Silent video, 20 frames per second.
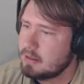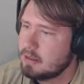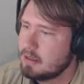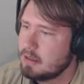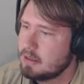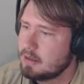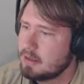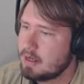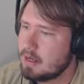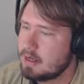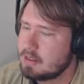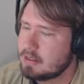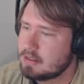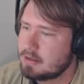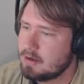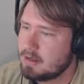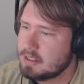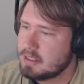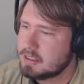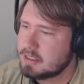Okay, so
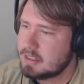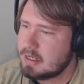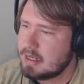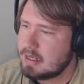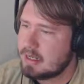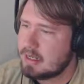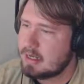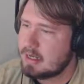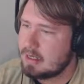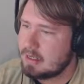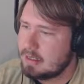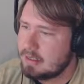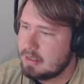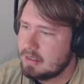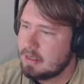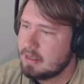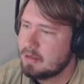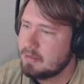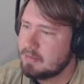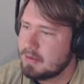I just gotta get a
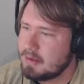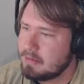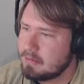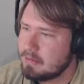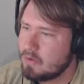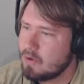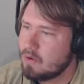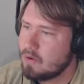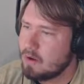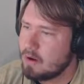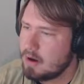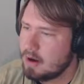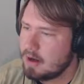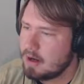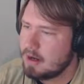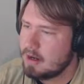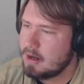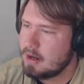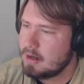little bit more